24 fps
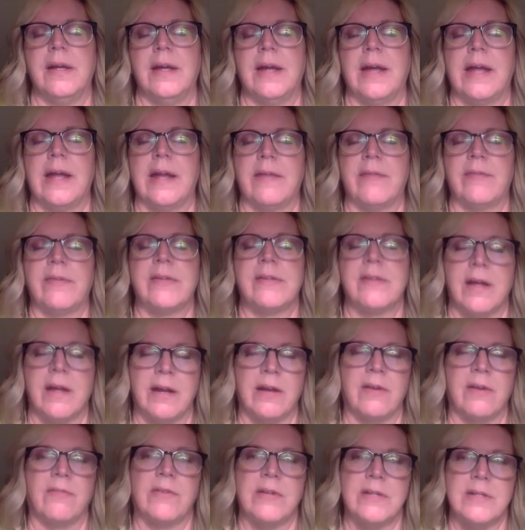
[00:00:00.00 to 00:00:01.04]
And if it's not
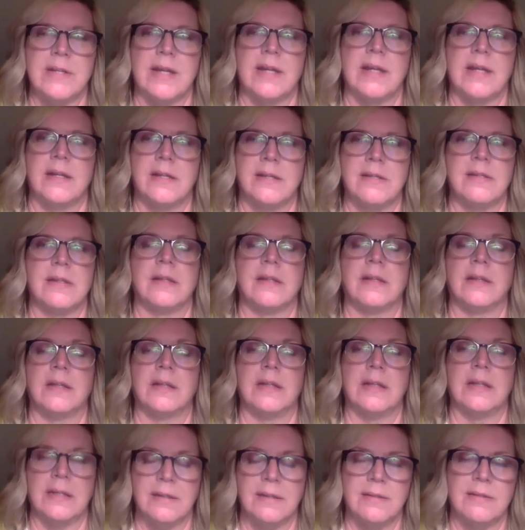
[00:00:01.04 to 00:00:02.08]
every day, it's at
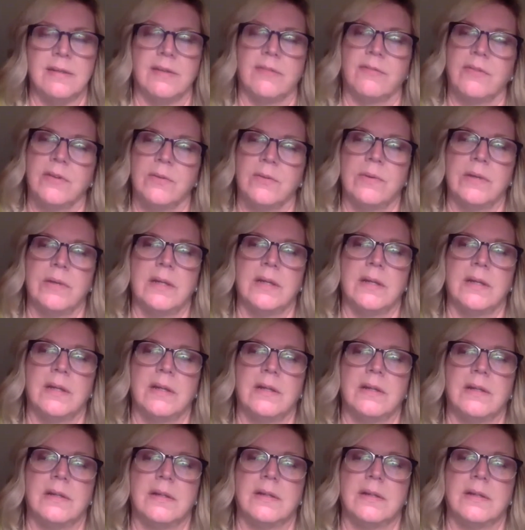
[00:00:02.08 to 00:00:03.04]
least every week.